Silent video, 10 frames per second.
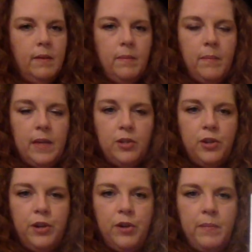Make
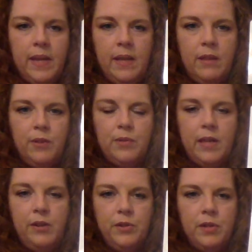sure you're making those
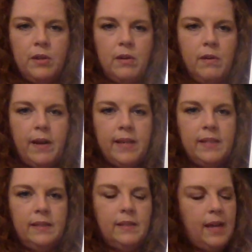letters the
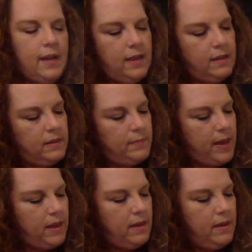correct size.
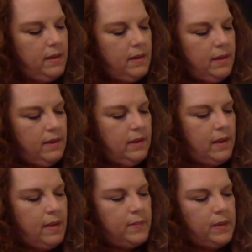My
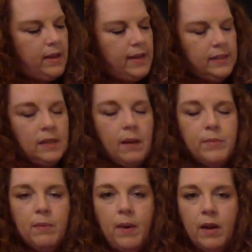nice top
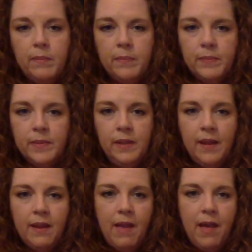to bottom
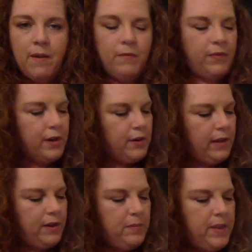for your
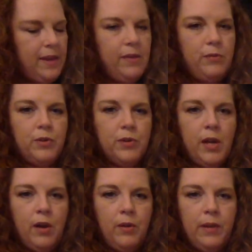letter B, those are
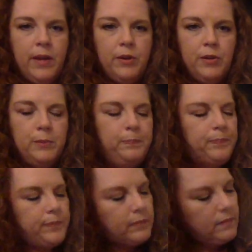tall letters.
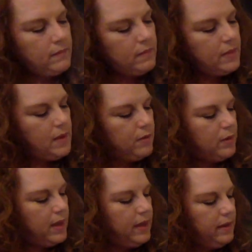
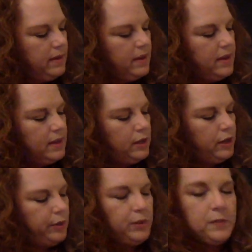Okay,
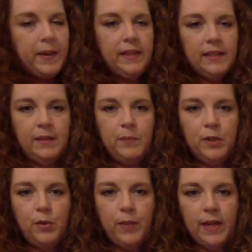no space in
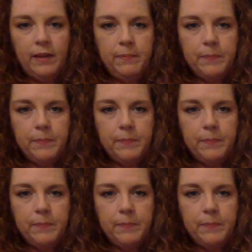between.